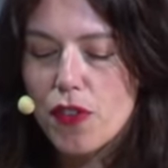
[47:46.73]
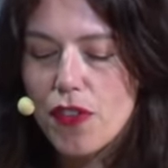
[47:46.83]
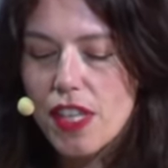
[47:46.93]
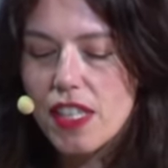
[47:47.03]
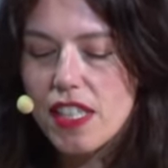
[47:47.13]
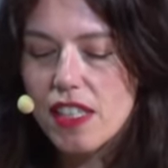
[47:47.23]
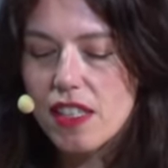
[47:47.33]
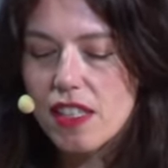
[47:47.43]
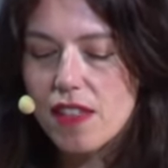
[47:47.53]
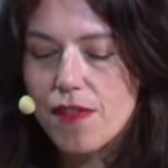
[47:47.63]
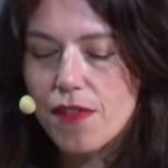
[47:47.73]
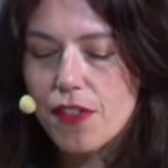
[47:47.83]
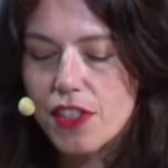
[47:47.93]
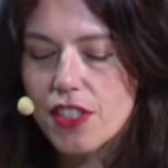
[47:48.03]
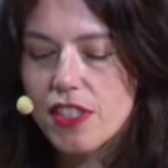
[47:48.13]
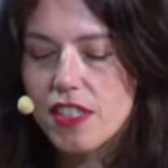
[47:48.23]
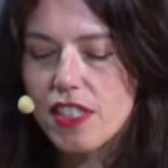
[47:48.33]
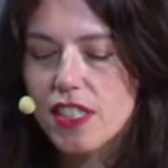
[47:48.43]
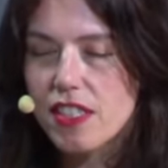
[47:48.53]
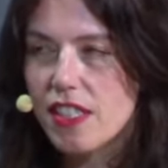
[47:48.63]
you think that the first
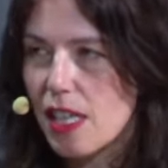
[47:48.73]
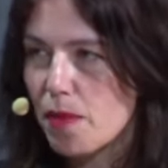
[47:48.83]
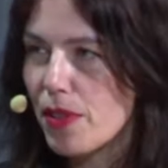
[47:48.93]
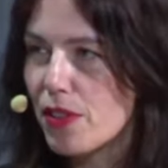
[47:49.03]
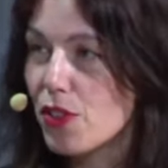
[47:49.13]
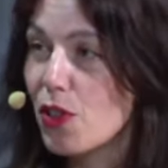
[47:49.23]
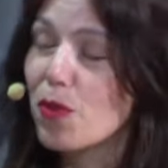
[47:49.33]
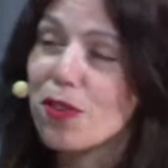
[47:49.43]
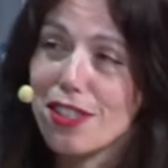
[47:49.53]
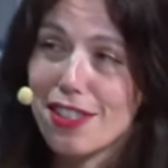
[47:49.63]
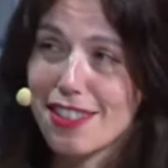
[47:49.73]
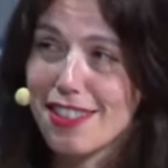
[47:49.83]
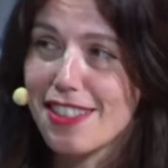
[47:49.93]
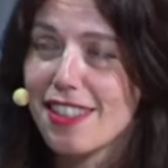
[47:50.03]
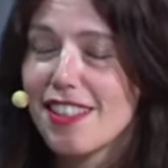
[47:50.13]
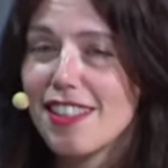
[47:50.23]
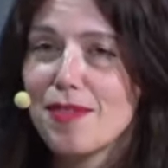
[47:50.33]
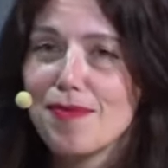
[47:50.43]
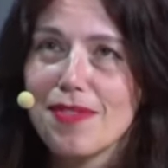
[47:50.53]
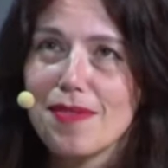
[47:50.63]
step towards
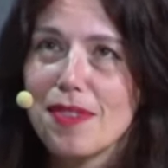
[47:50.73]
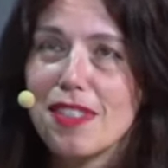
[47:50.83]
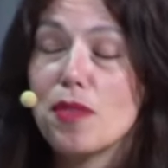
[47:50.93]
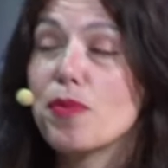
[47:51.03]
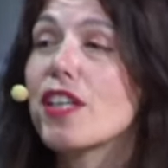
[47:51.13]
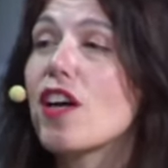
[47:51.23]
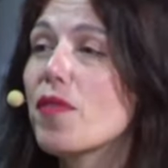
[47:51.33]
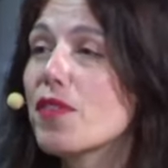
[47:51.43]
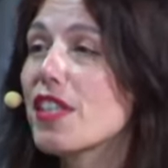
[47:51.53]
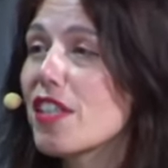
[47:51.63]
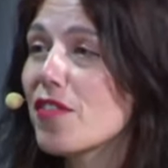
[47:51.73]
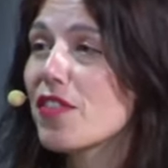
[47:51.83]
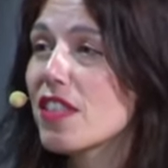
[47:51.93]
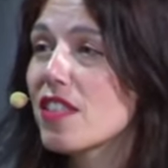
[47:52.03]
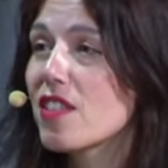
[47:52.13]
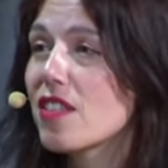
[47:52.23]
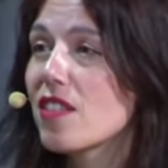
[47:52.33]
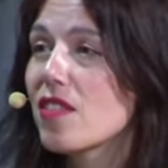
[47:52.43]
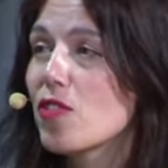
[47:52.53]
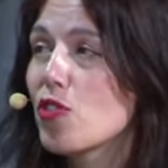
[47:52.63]
the recovery of
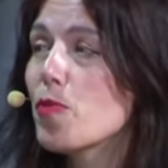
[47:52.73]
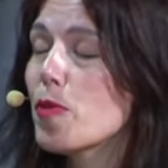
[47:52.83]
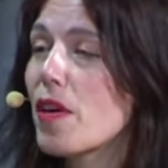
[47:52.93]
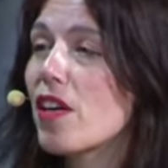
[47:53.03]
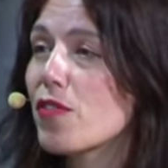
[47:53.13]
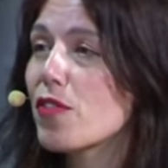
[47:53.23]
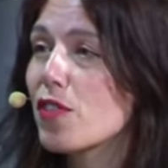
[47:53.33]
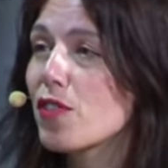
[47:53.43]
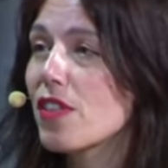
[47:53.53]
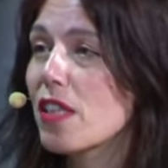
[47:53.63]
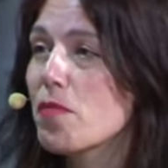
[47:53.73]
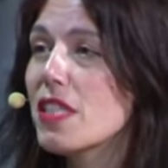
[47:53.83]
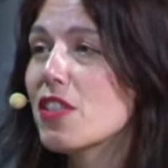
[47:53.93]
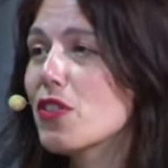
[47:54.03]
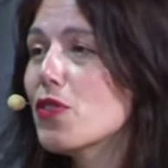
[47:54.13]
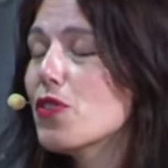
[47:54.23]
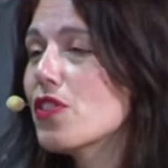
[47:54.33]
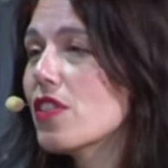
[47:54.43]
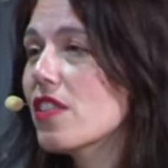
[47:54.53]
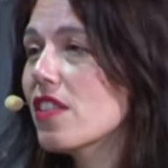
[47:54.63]
this super powerful and
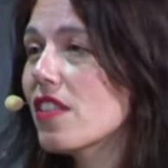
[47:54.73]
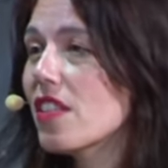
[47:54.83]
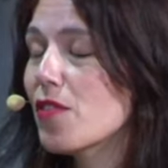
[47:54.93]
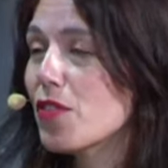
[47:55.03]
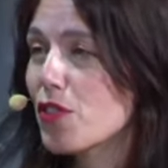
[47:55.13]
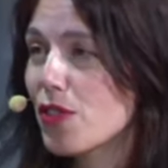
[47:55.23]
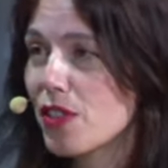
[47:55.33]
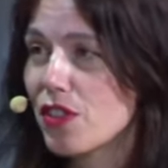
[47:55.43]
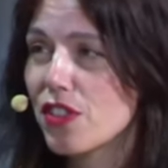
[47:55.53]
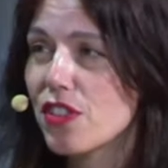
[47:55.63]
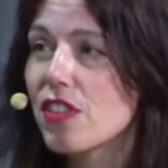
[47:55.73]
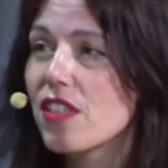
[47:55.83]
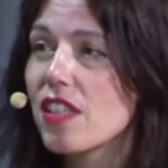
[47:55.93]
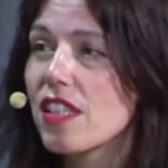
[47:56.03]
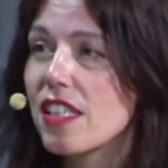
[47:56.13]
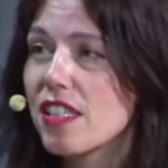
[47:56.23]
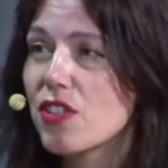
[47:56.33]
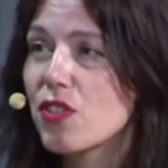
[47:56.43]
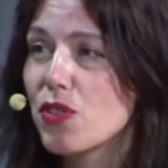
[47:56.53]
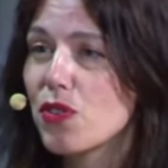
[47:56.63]
misused infrastructure
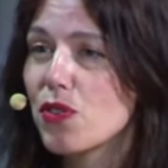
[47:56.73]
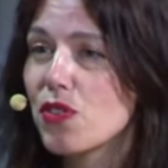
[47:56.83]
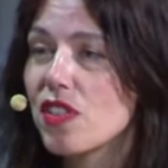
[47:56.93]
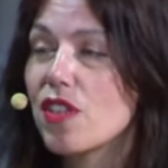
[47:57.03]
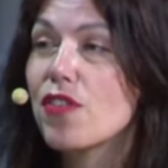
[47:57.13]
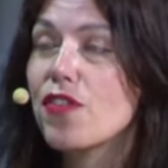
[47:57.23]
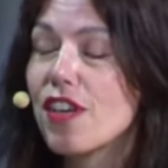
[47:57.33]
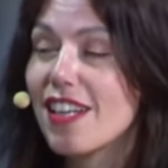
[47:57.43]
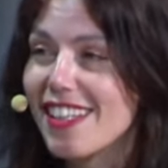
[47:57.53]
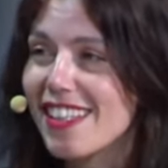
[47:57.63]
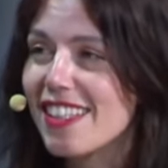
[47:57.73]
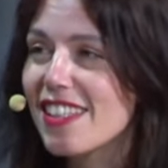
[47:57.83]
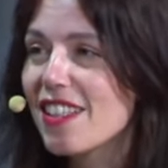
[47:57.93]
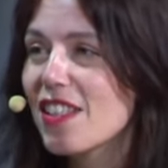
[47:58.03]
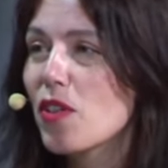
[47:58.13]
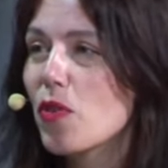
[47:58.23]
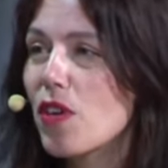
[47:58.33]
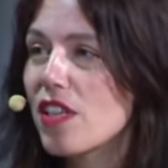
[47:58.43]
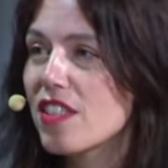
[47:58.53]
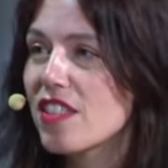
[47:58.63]
is to define
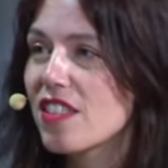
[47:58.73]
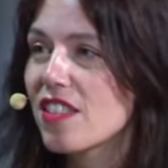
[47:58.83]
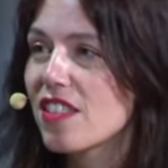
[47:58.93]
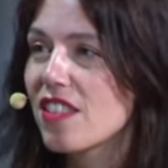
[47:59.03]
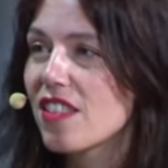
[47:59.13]
what's